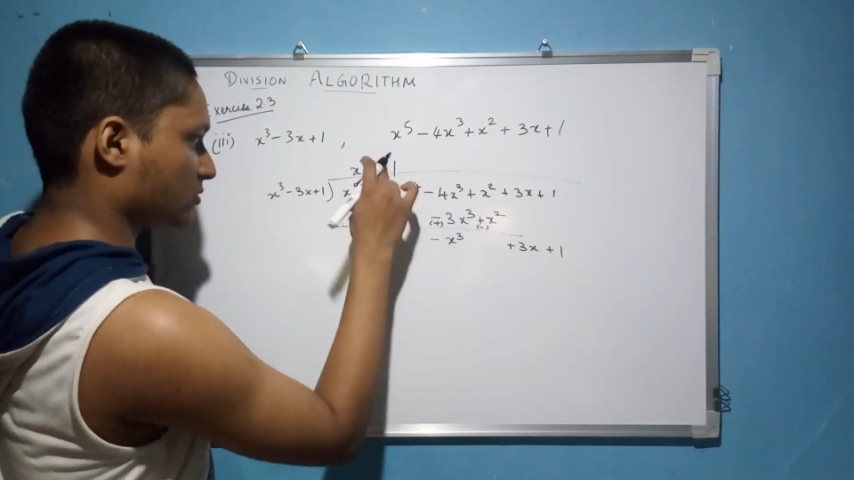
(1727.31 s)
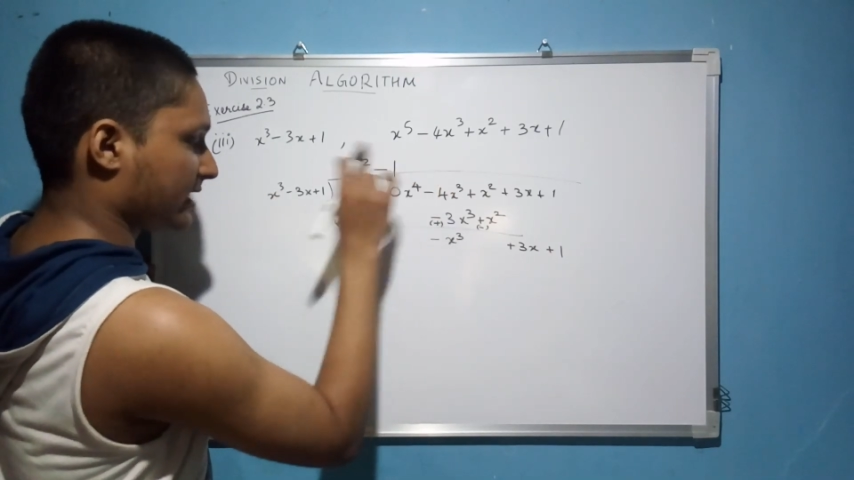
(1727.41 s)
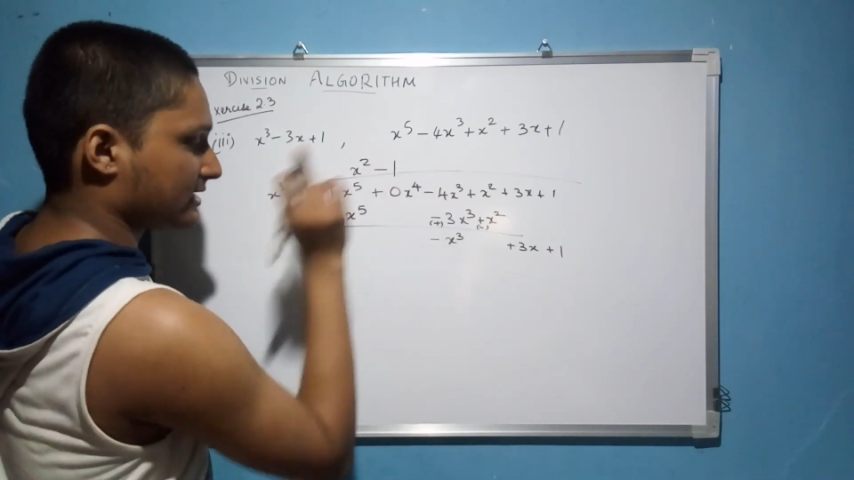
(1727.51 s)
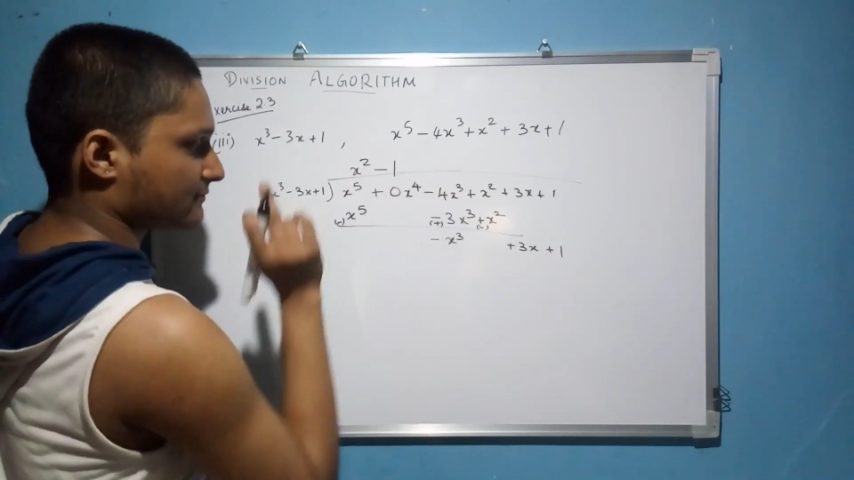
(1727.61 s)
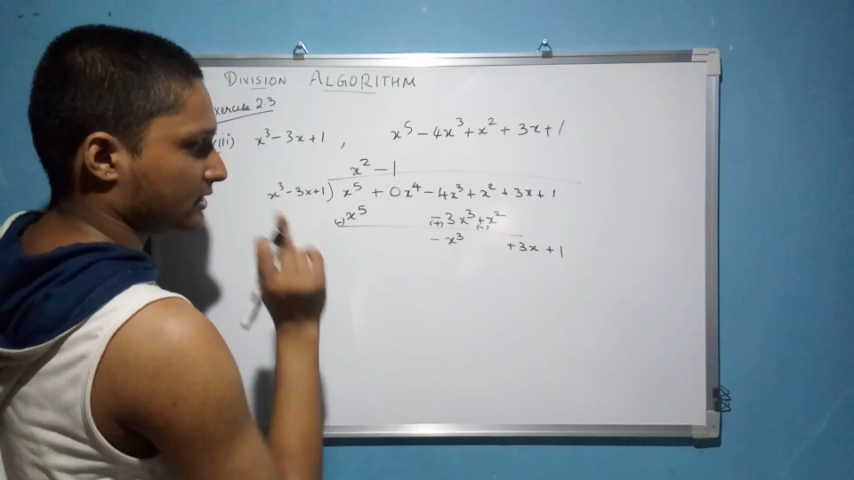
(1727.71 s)
So
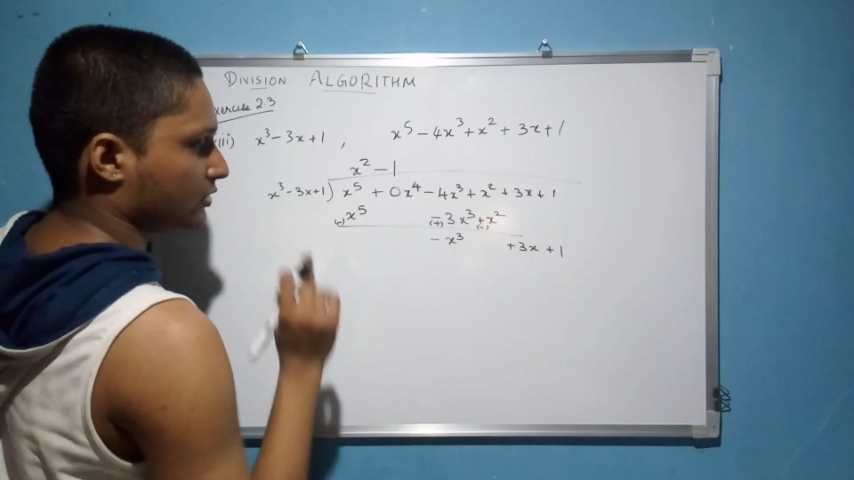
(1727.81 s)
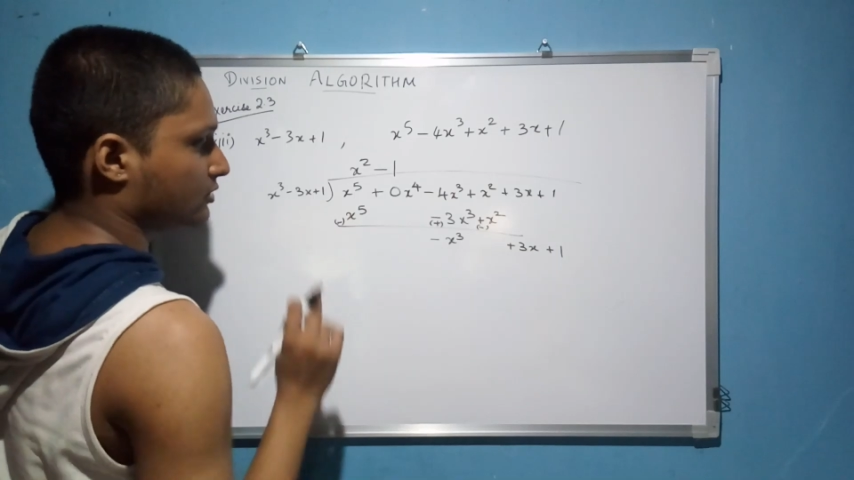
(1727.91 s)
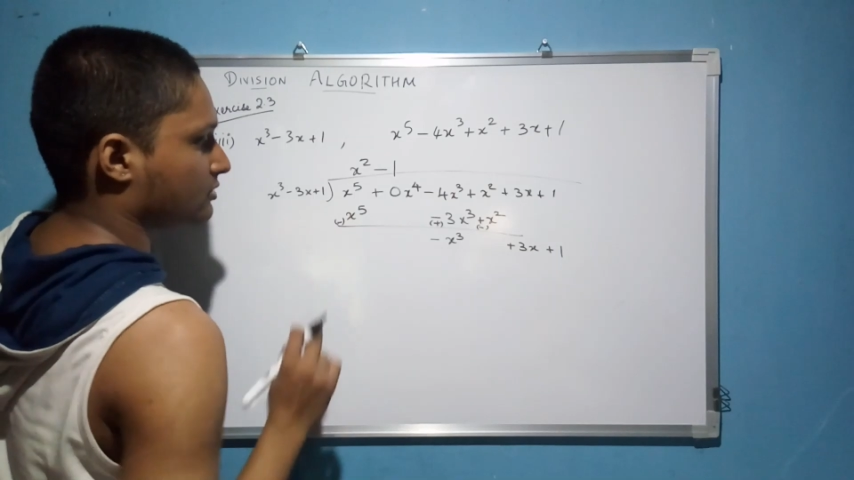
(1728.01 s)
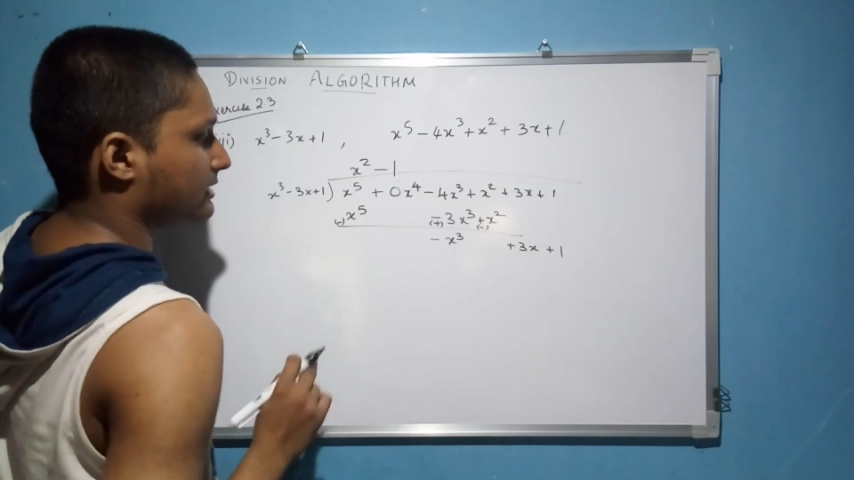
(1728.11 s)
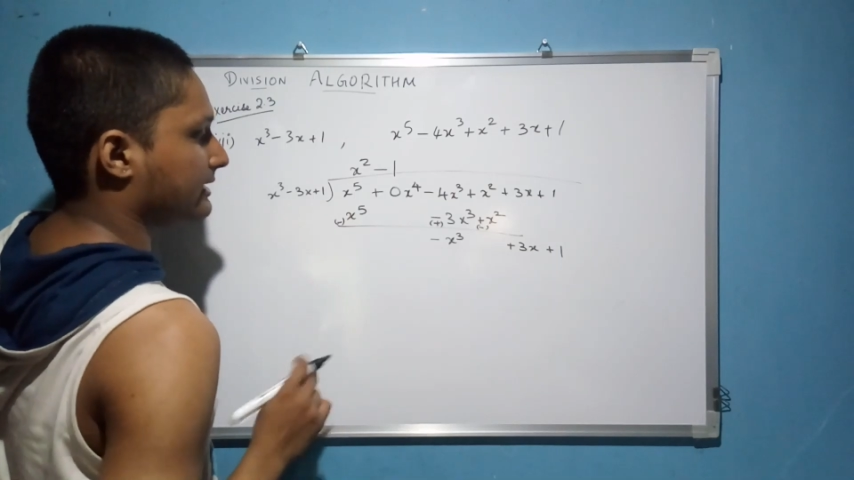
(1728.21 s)
minus 1
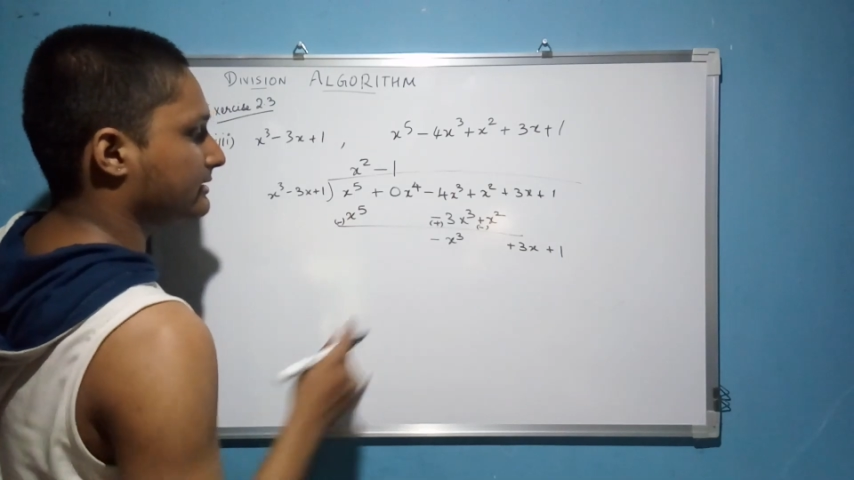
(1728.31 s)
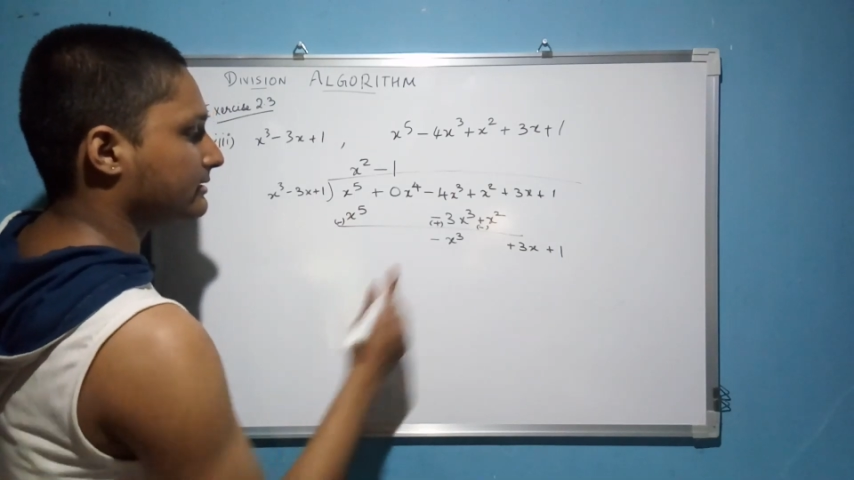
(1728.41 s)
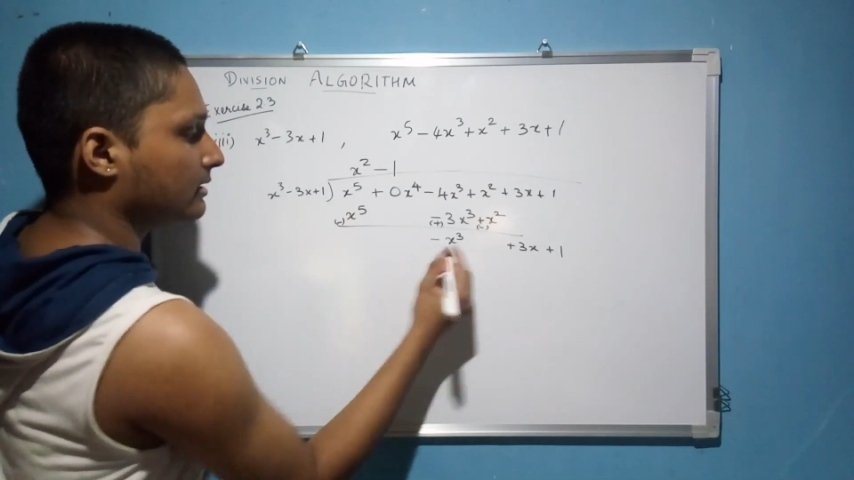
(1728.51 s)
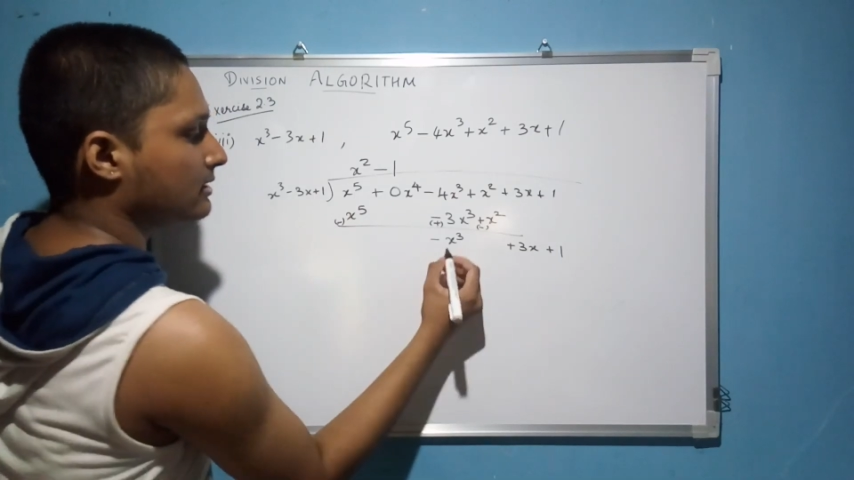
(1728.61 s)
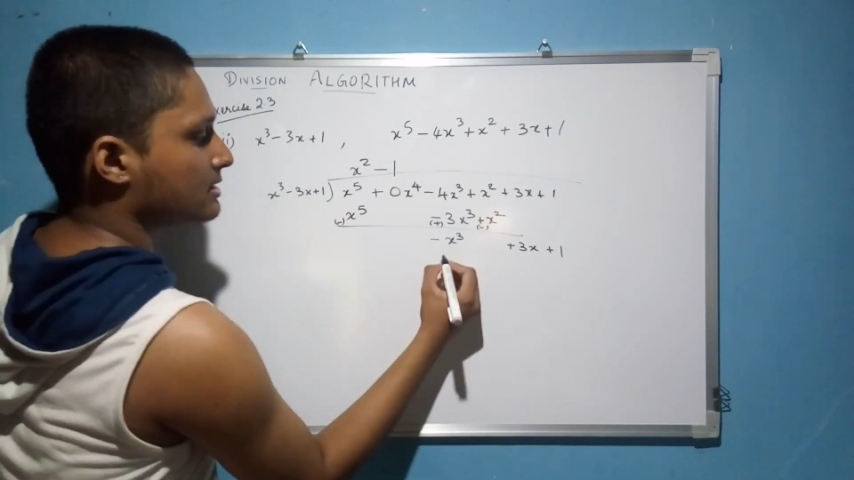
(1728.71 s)
you should write
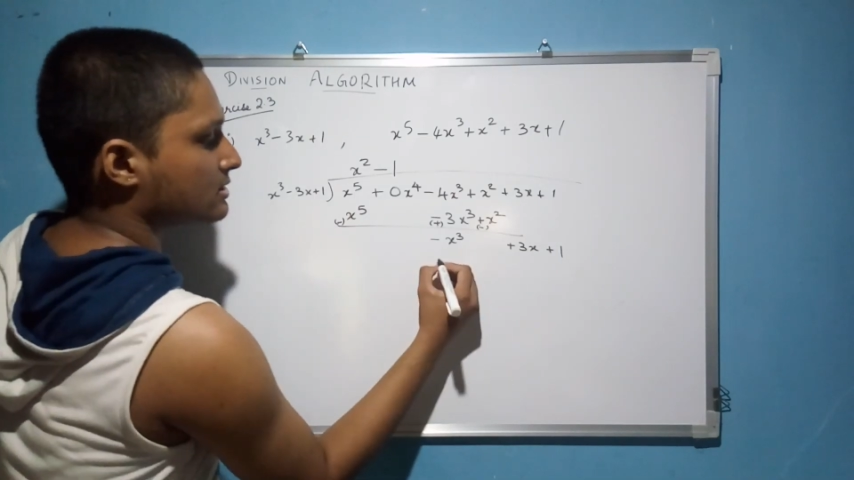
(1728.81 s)
here.